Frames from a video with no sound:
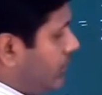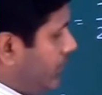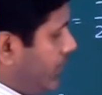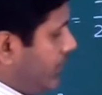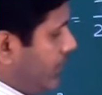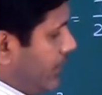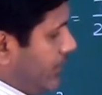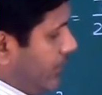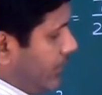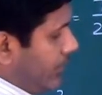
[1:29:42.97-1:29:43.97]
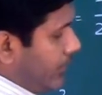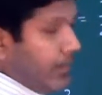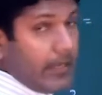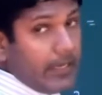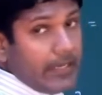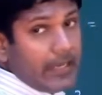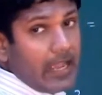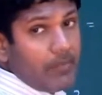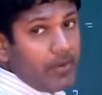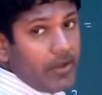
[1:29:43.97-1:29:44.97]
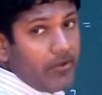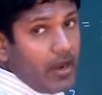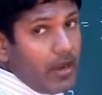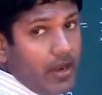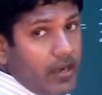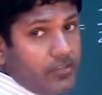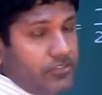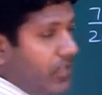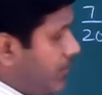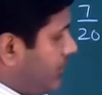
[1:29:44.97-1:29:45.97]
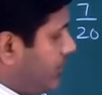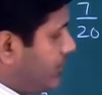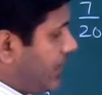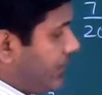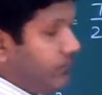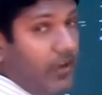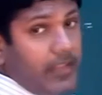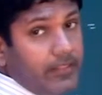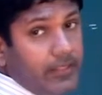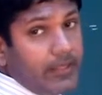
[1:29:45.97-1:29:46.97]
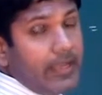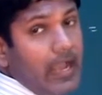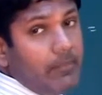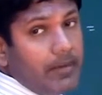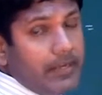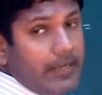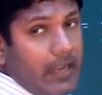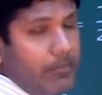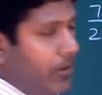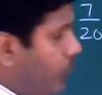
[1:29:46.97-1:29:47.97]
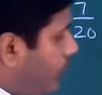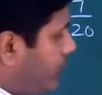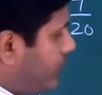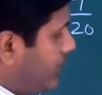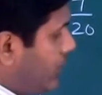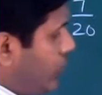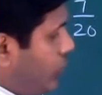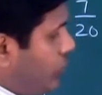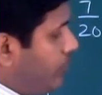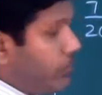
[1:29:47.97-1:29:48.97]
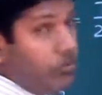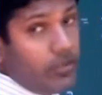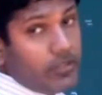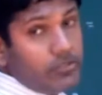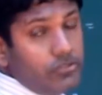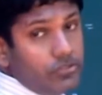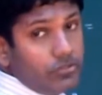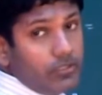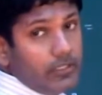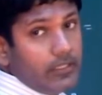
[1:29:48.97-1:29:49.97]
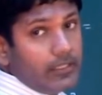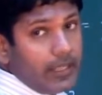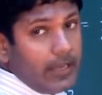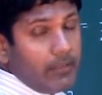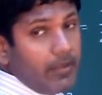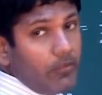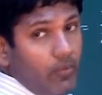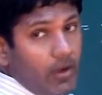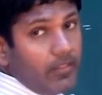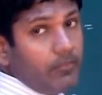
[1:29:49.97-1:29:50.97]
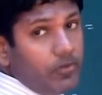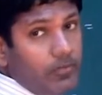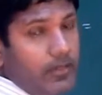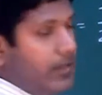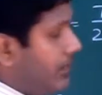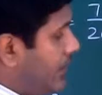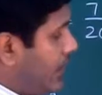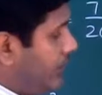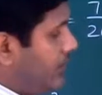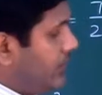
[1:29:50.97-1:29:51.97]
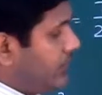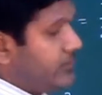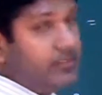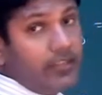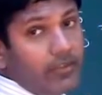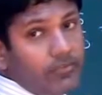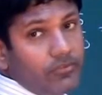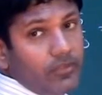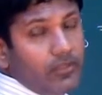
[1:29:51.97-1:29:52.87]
All right, but the denominator are not same, so I got to find the common denominator. Always look between these two. Can I make one of them to be common? 6.